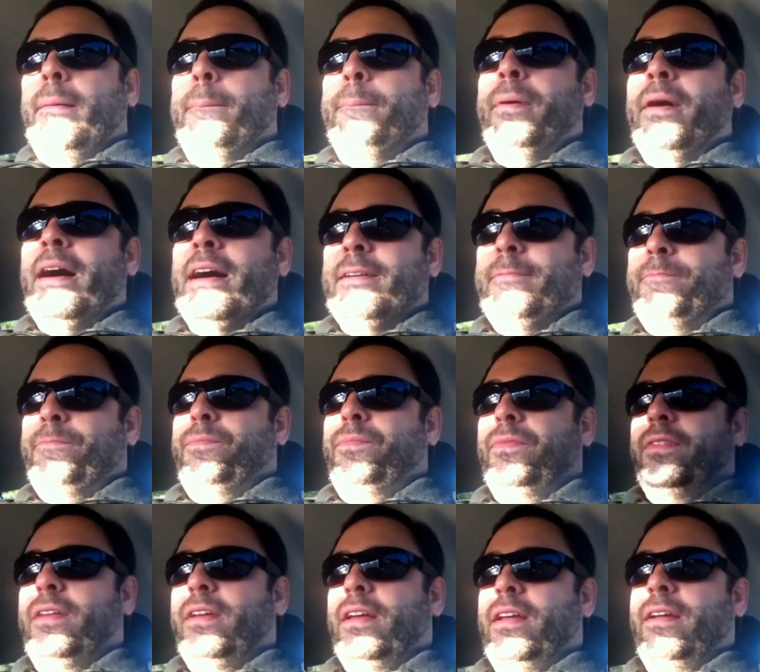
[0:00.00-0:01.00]
But
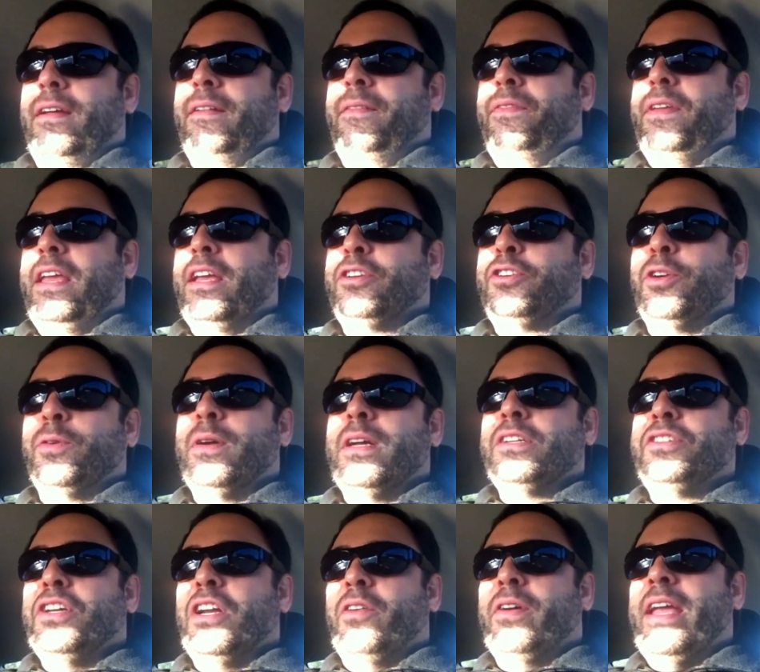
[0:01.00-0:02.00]
the issue
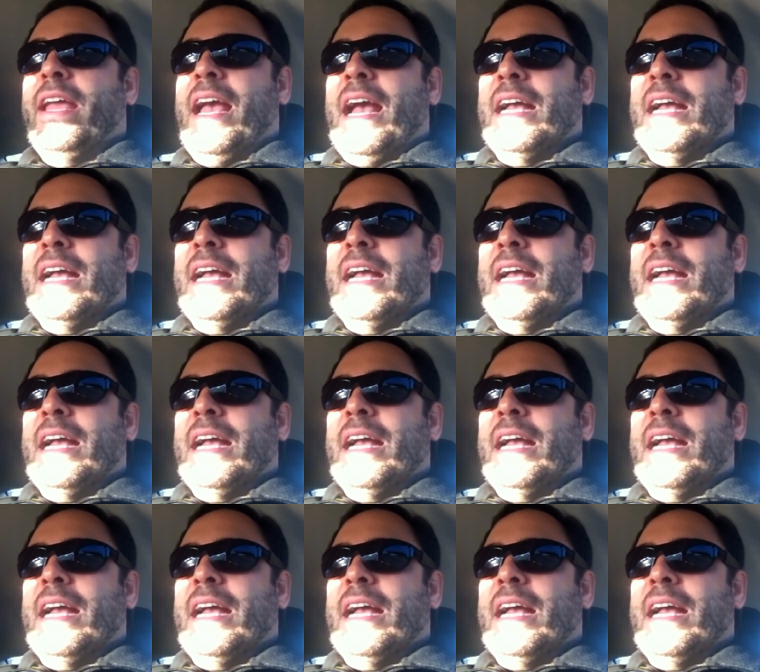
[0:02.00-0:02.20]
is, you know, he